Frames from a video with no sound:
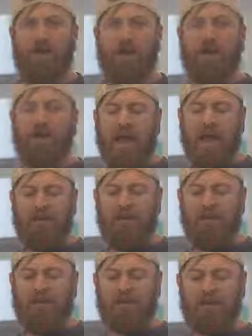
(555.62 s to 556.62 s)
without
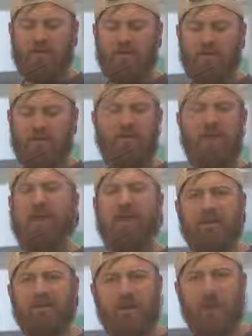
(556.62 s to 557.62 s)
having to
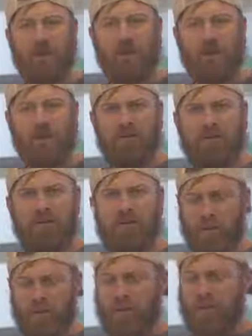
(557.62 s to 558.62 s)
make any phone
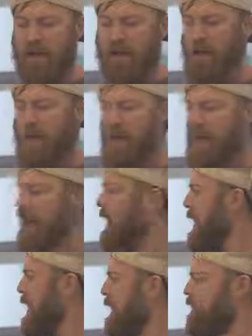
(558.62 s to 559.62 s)
calls,
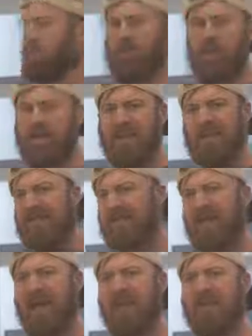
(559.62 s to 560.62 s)
without really
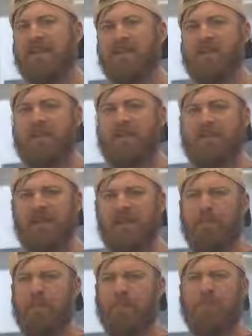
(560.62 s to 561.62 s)
even having to get
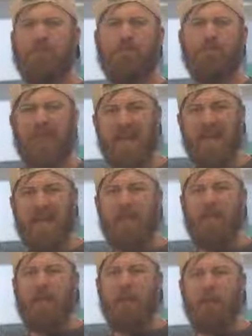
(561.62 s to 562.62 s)
people to
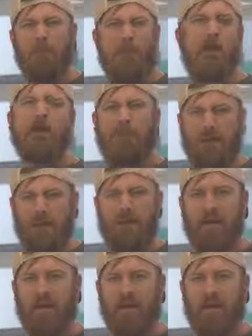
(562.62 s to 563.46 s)
pay money